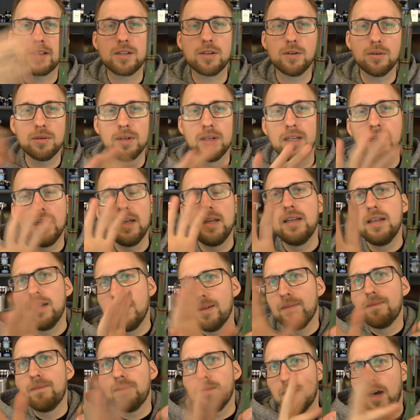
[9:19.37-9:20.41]
So
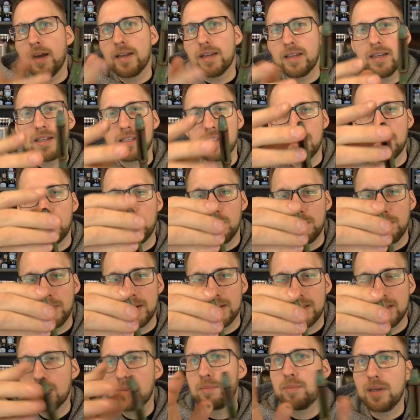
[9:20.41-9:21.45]
I guess if you
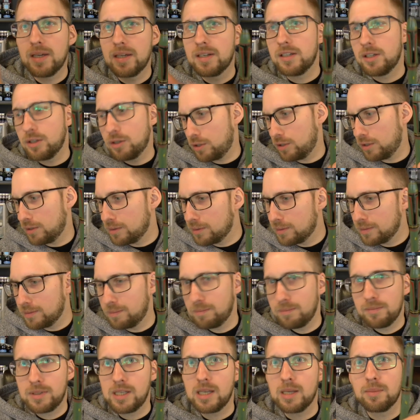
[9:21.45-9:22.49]
buy that pen, you could
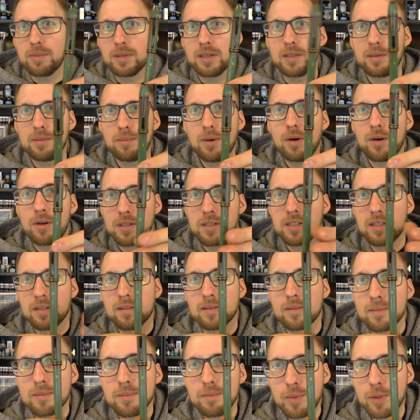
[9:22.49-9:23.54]
slip it in the box
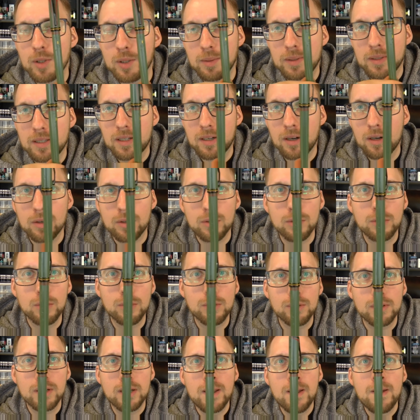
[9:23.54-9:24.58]
and put him in the cargo
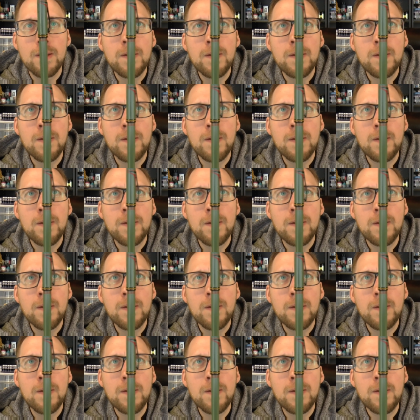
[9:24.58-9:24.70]
hold.